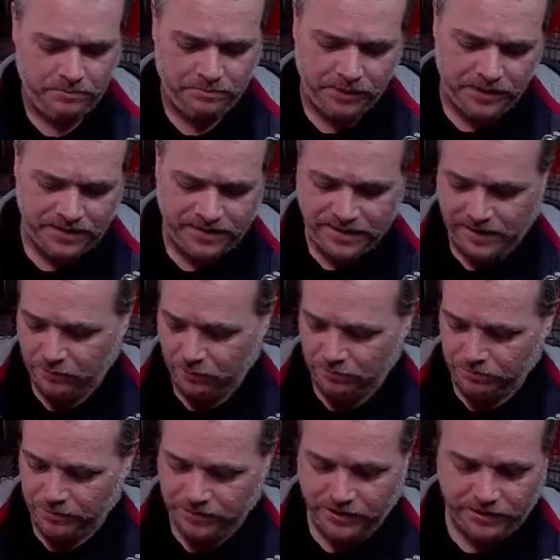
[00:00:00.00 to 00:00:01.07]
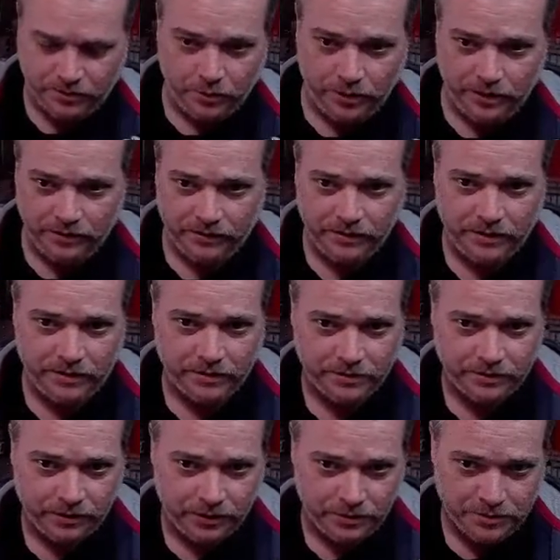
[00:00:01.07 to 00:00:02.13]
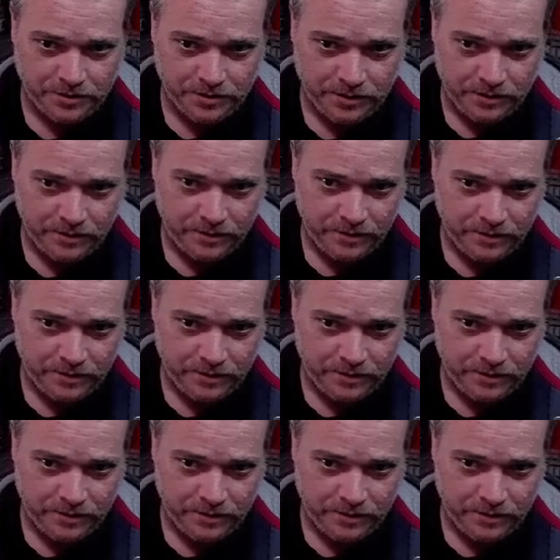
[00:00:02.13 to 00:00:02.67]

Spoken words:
Plus, that will put the coil a little closer